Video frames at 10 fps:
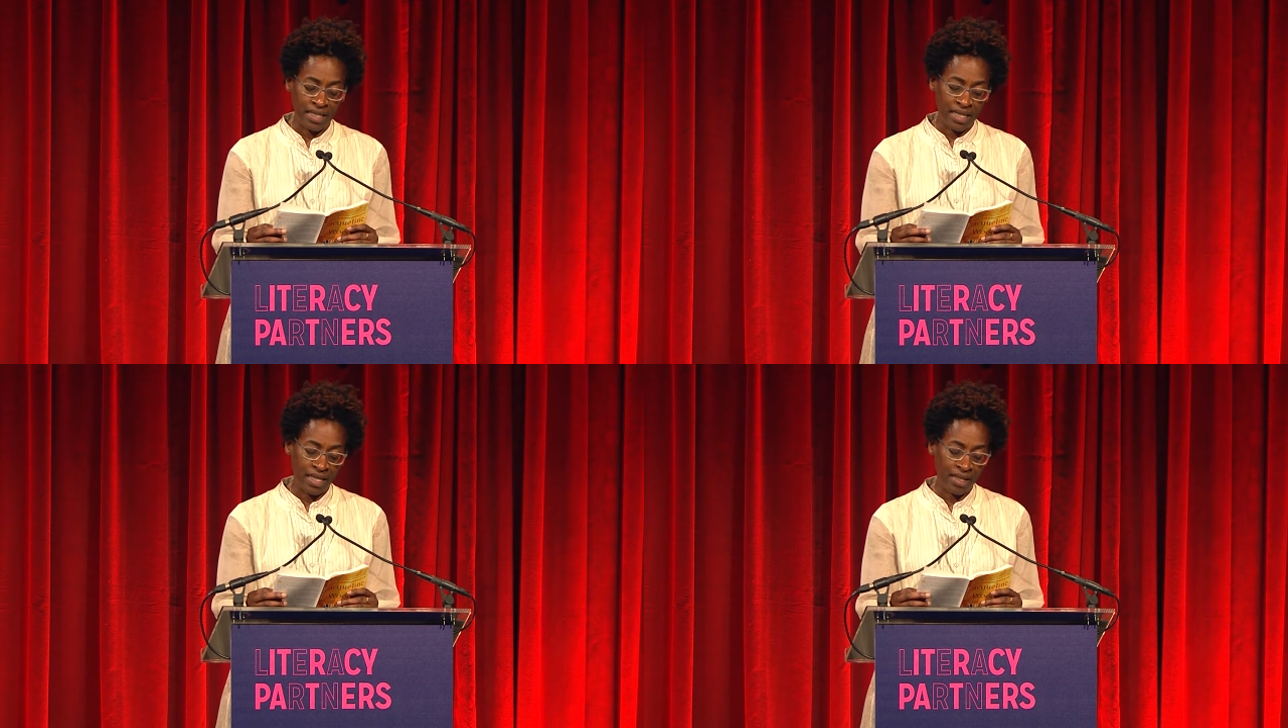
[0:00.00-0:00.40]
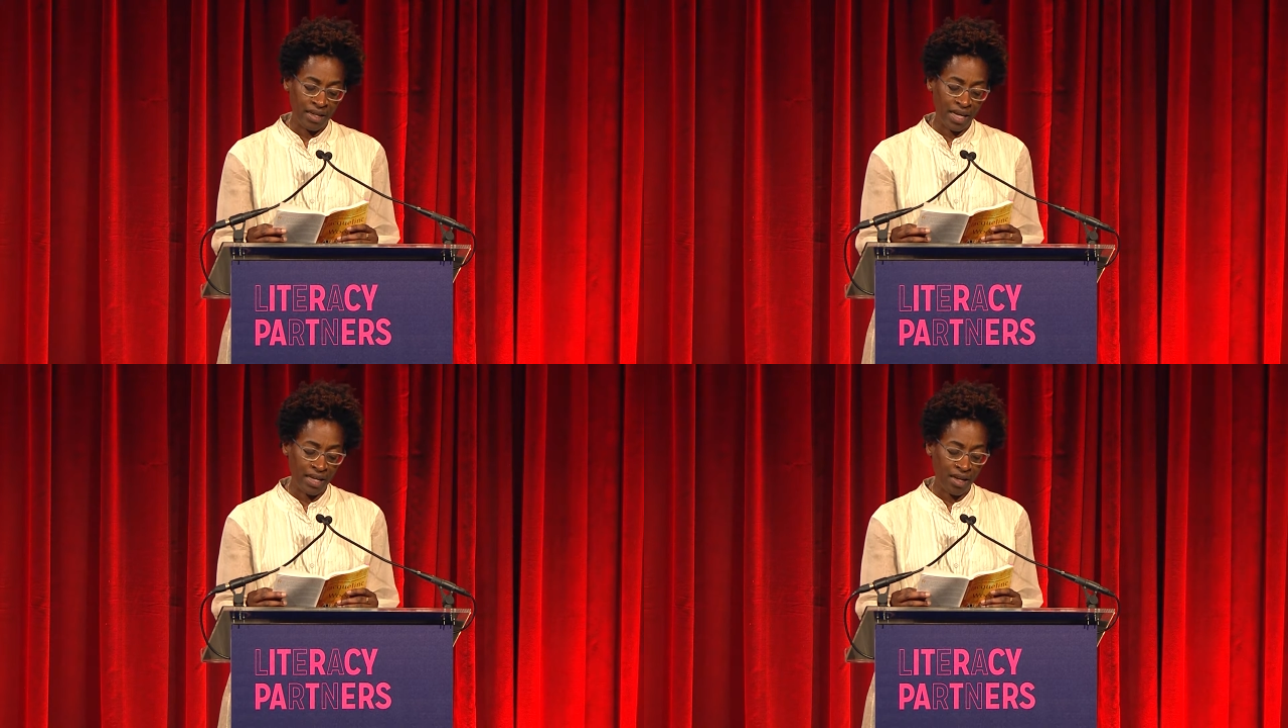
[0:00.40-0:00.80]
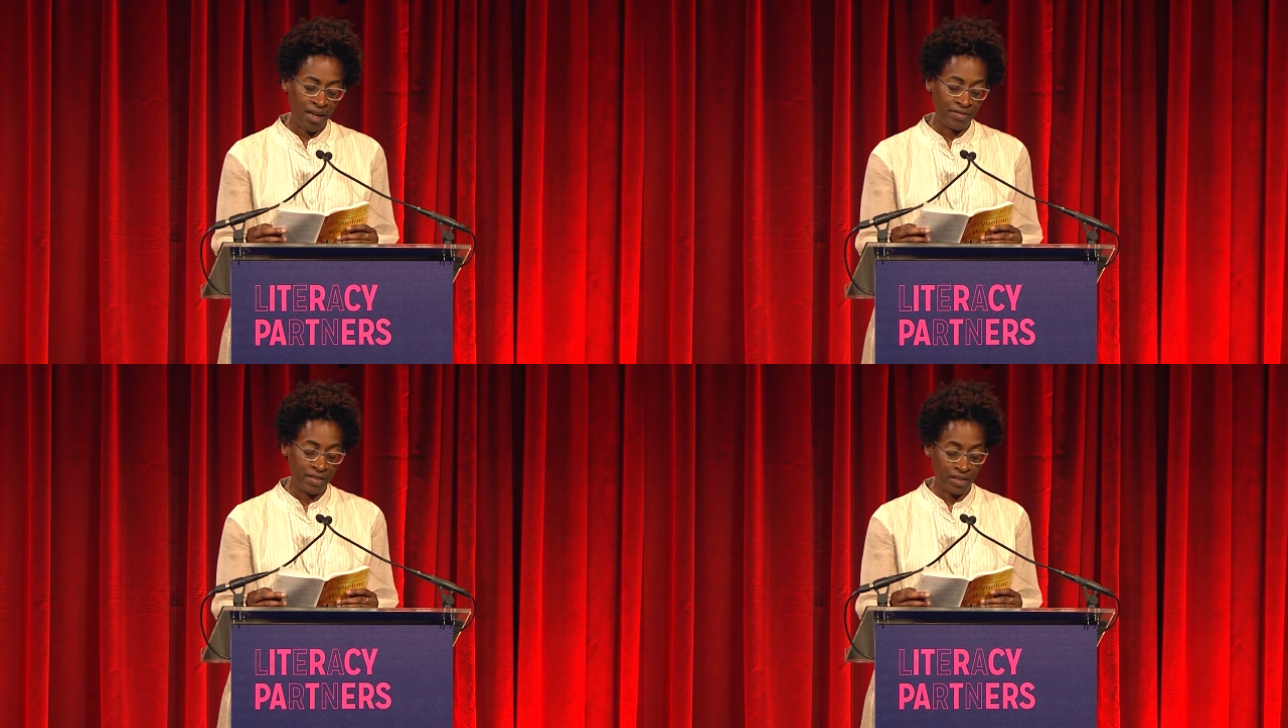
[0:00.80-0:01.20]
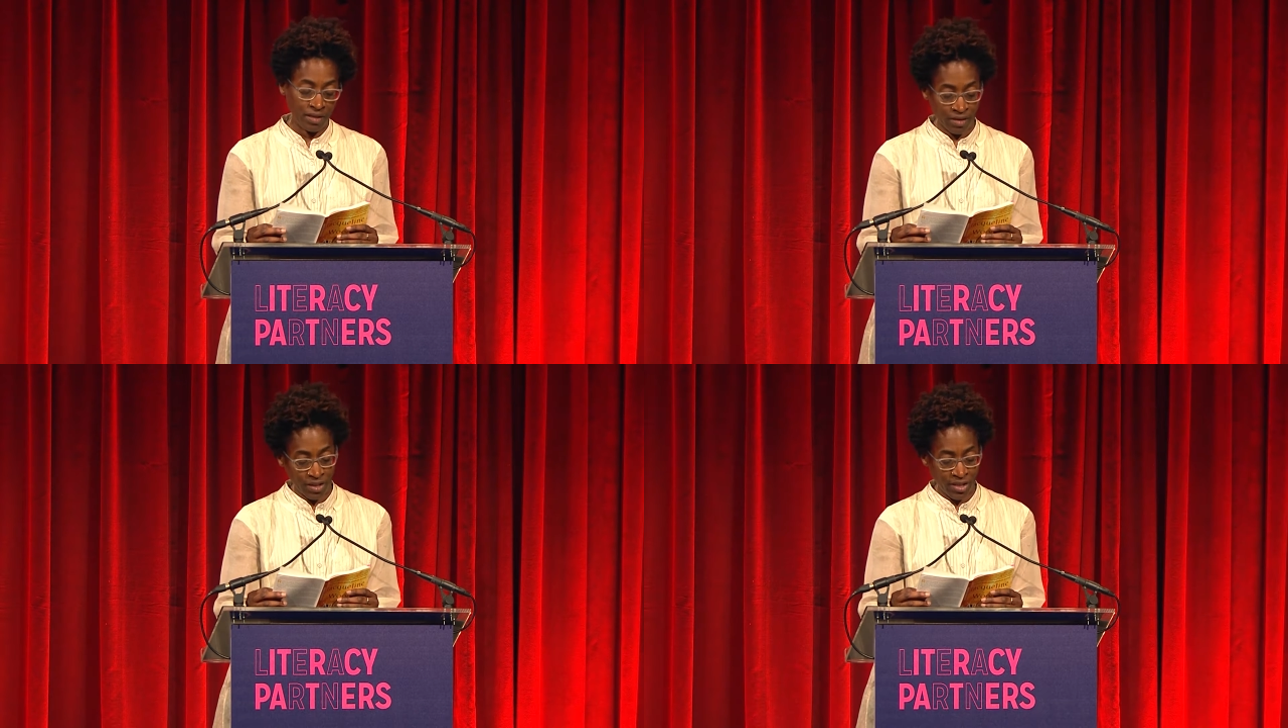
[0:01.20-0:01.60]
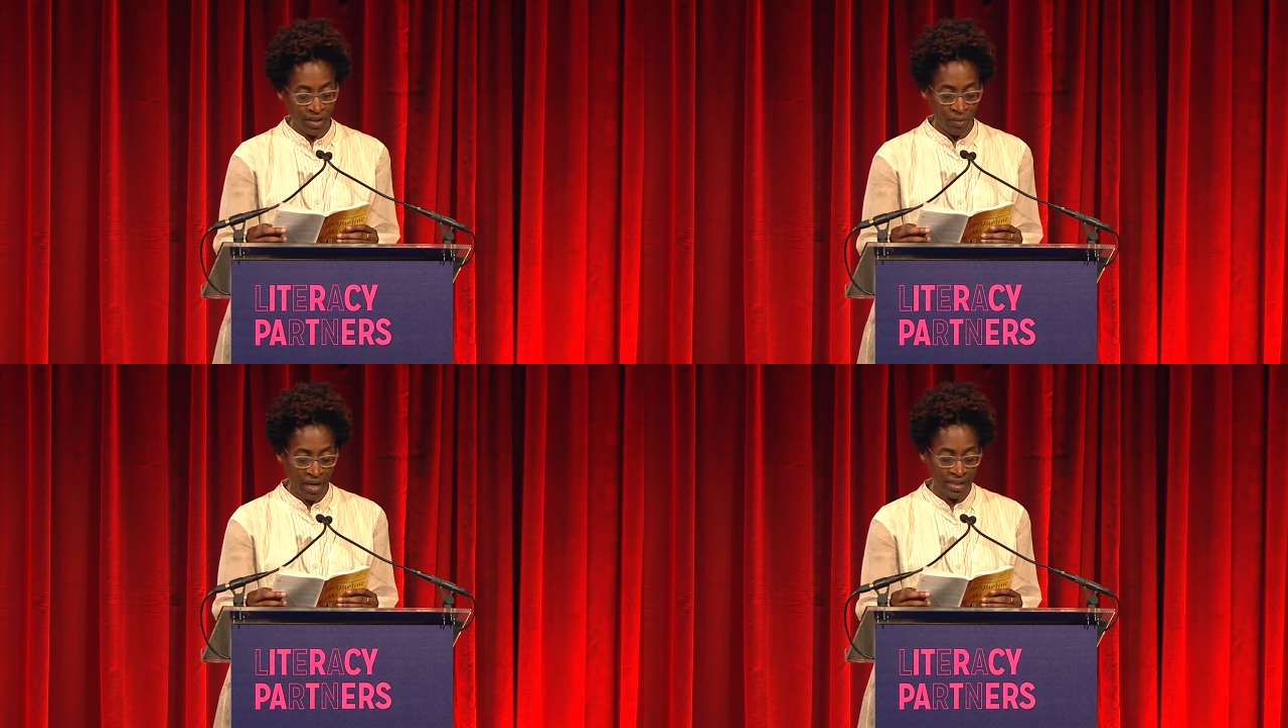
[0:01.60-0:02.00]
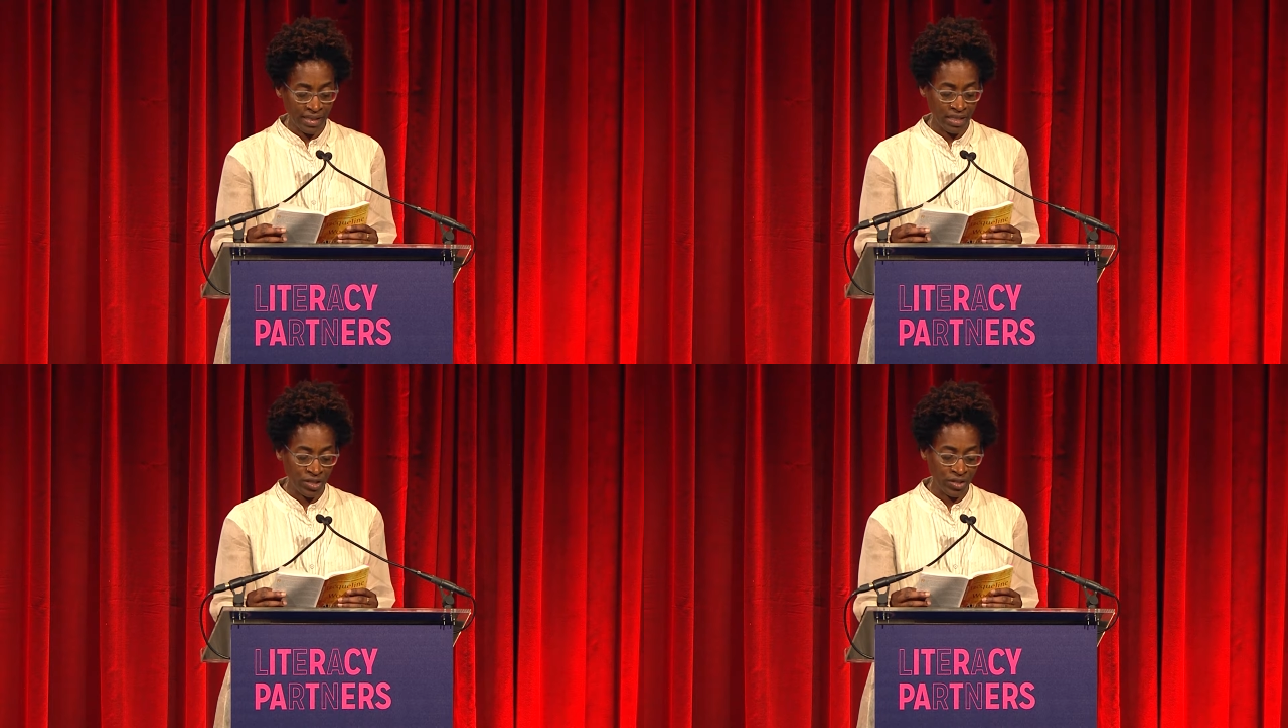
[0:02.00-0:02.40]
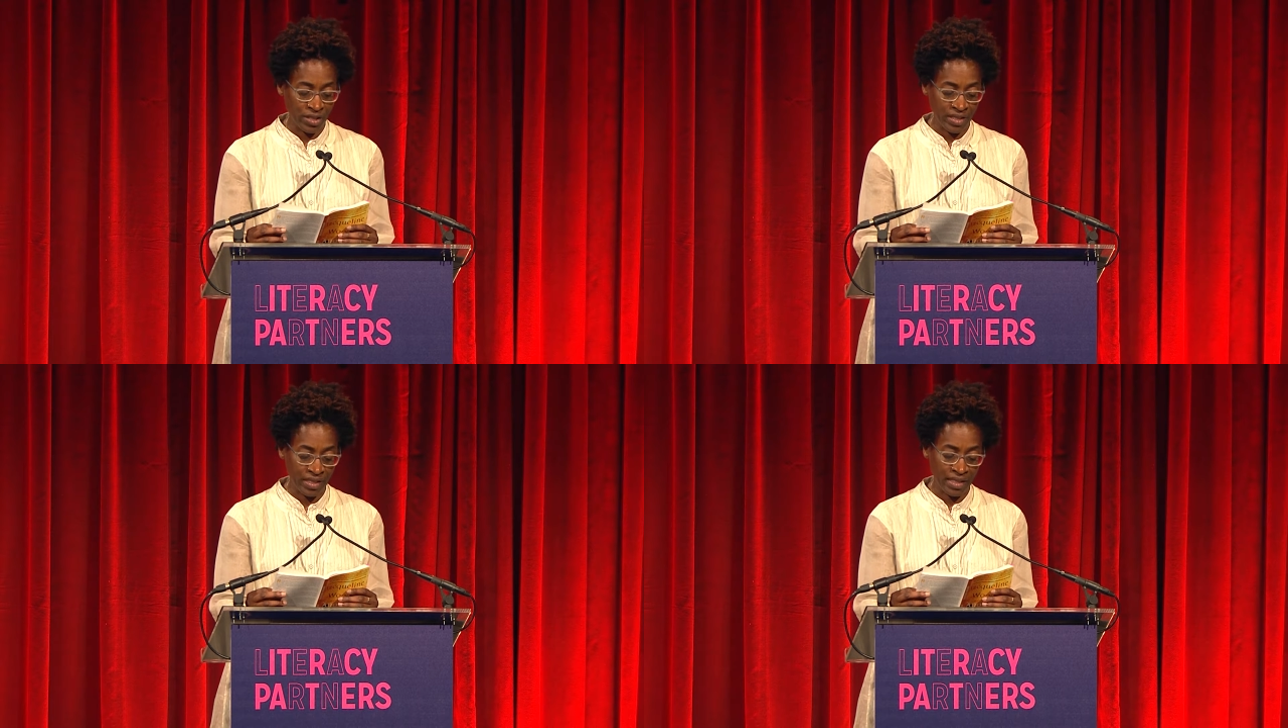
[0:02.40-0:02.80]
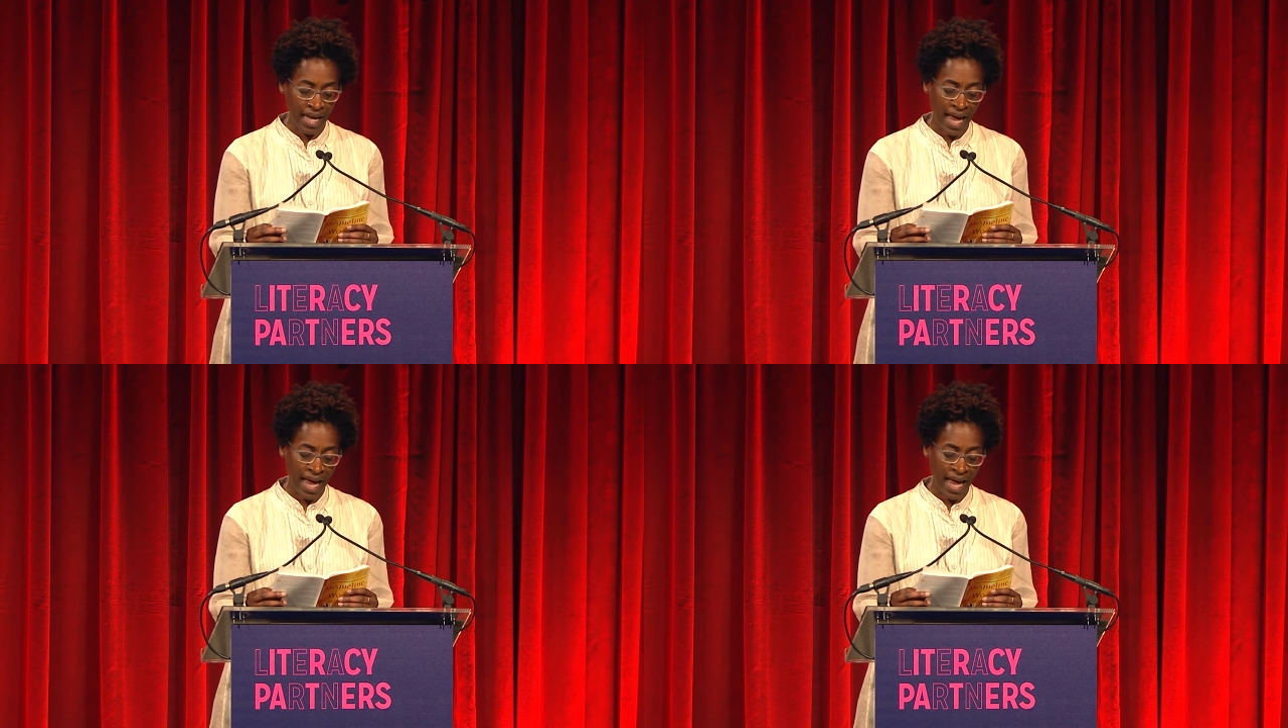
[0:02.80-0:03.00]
in their cut-off, dirty white t-shirts,